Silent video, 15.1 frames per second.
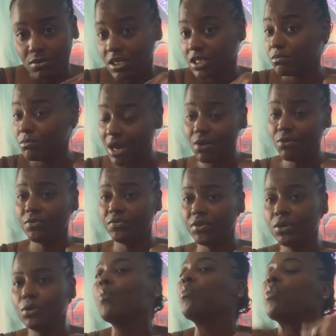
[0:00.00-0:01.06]
Because my
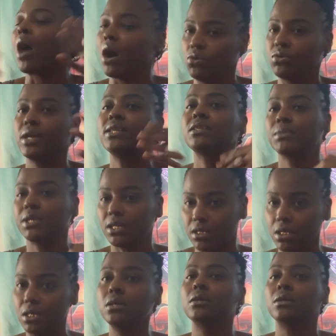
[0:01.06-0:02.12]
review, oh, they smell
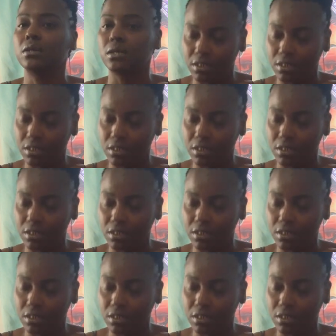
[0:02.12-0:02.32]
good.